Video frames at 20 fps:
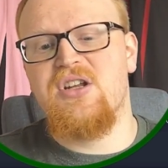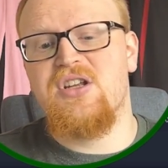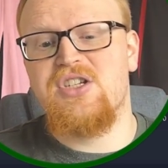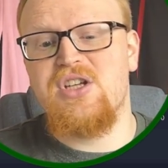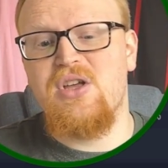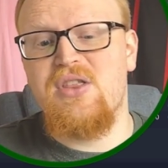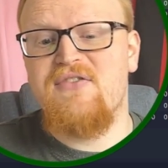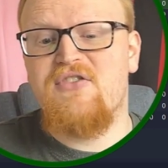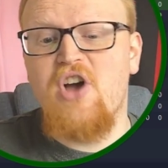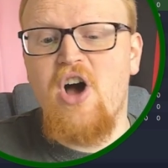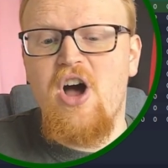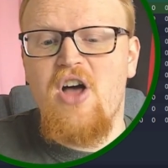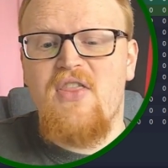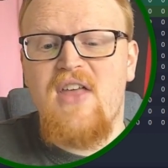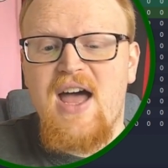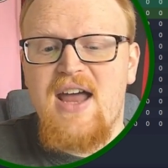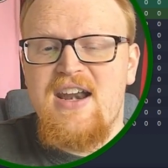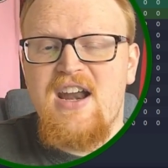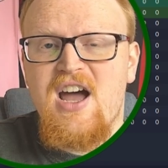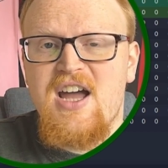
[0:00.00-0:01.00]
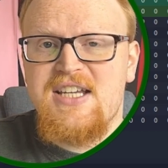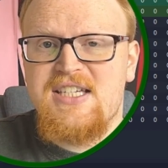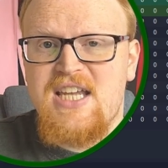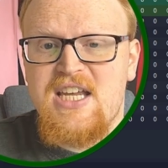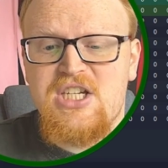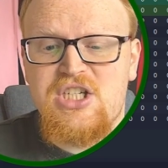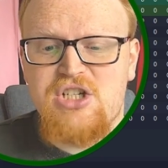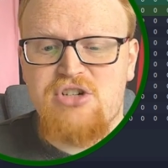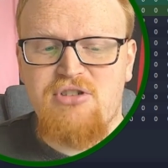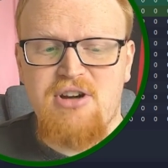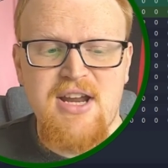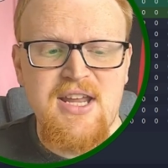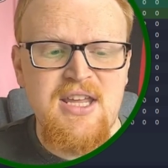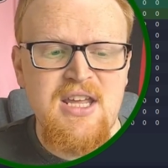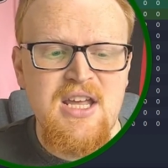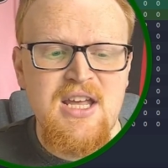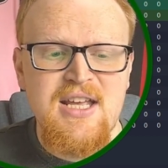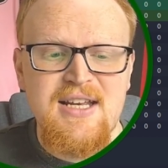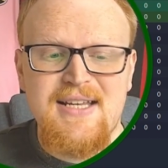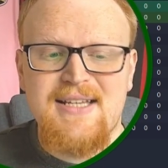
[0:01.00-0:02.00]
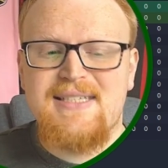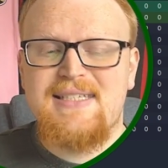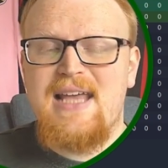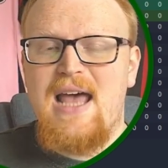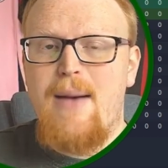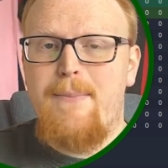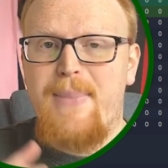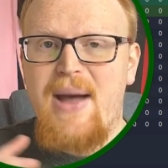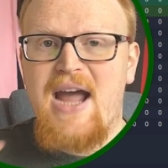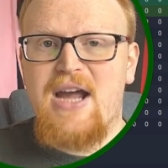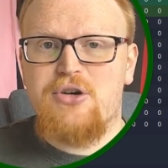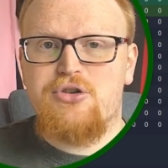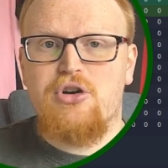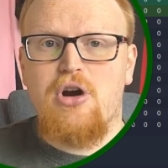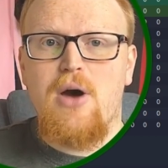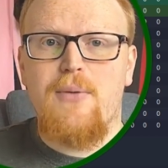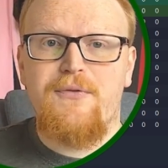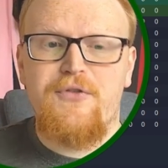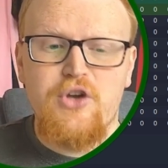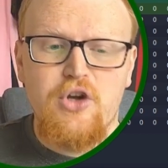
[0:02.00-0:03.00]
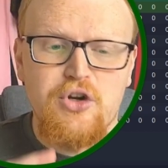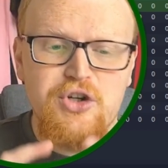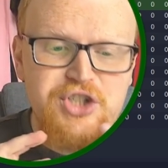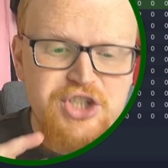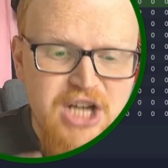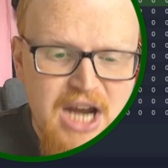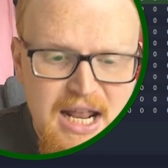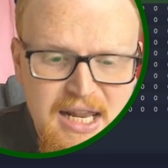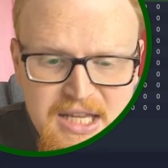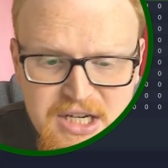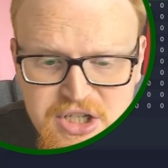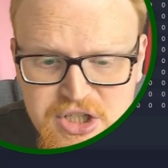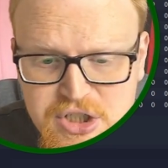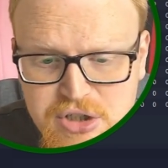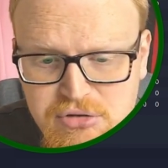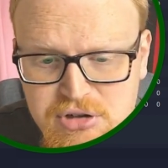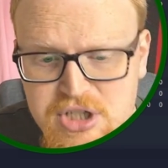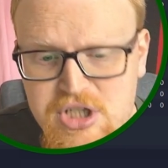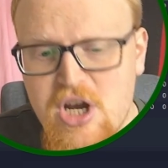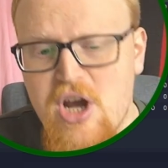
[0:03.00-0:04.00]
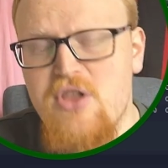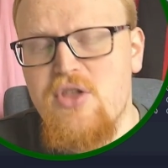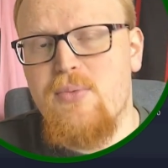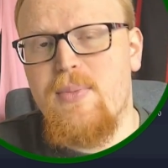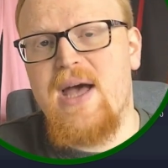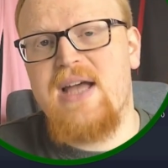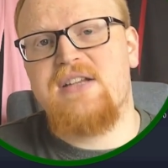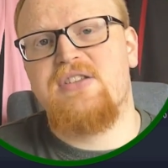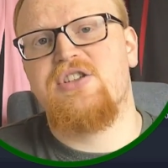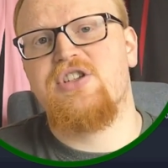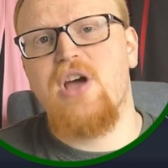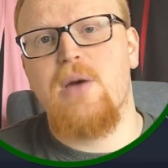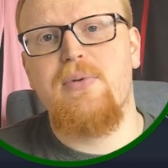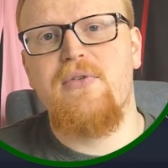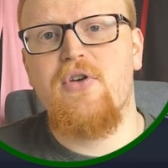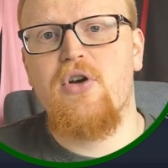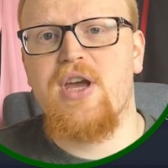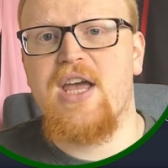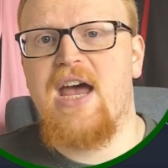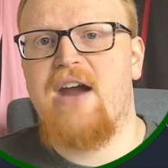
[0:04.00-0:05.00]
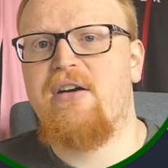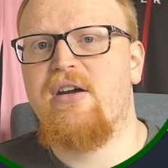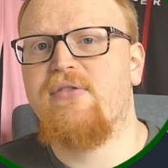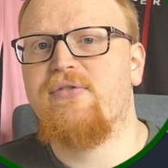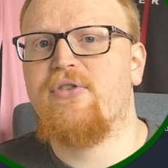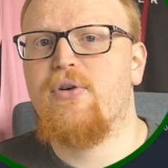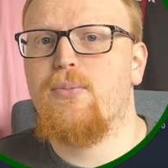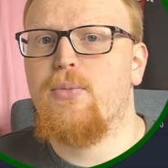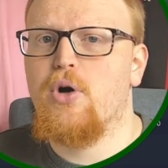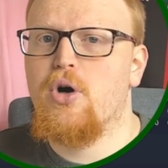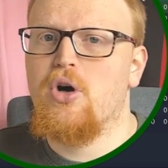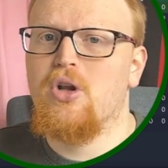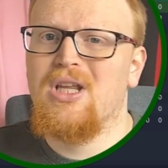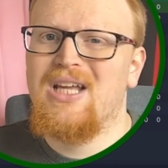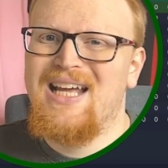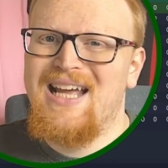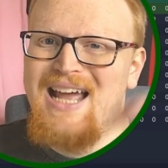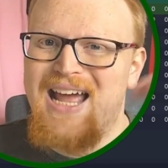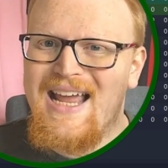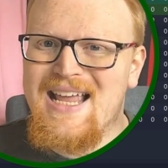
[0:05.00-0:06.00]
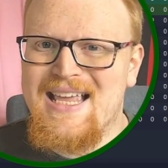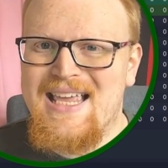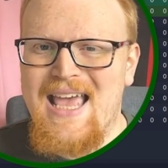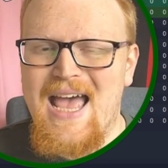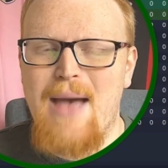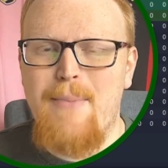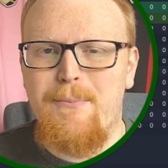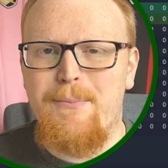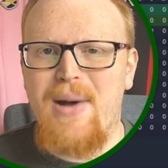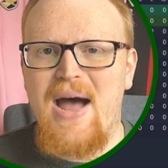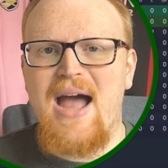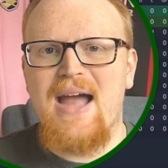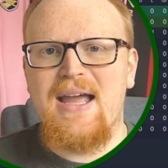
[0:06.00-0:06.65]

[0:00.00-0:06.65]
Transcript: So they've got that nice history to set a backdrop for your challenge to return them back to the top of Hungarian football and get back